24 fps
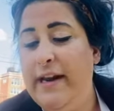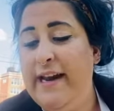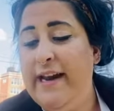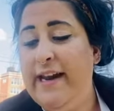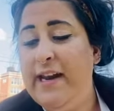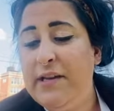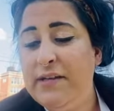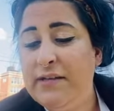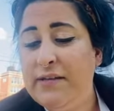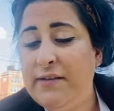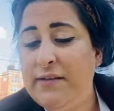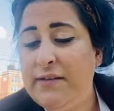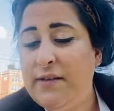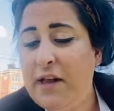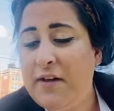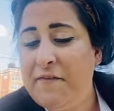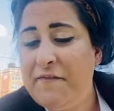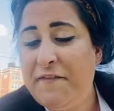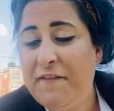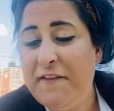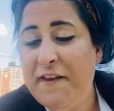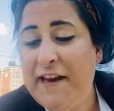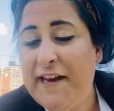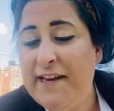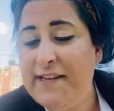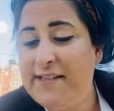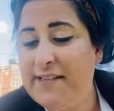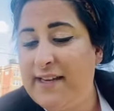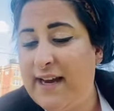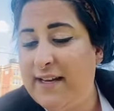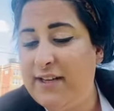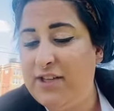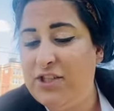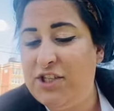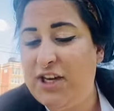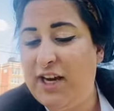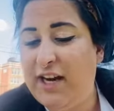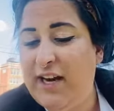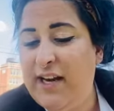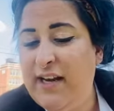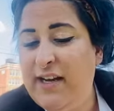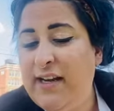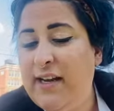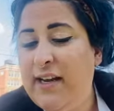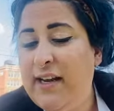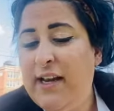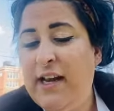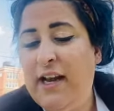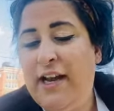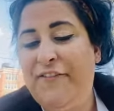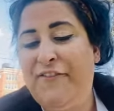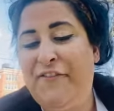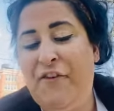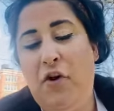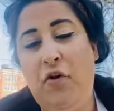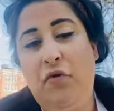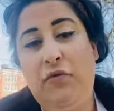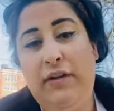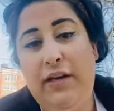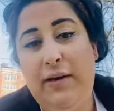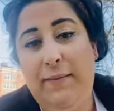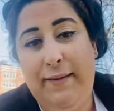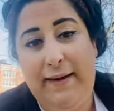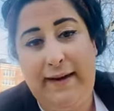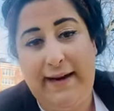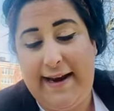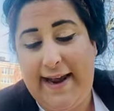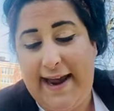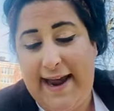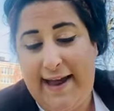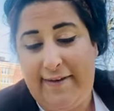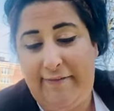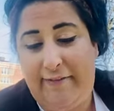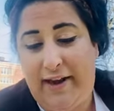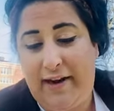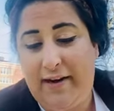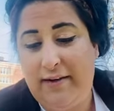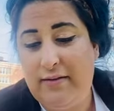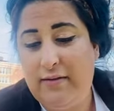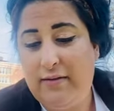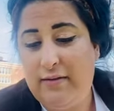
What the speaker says: It's lovely, sighed Jane. If only we could have it.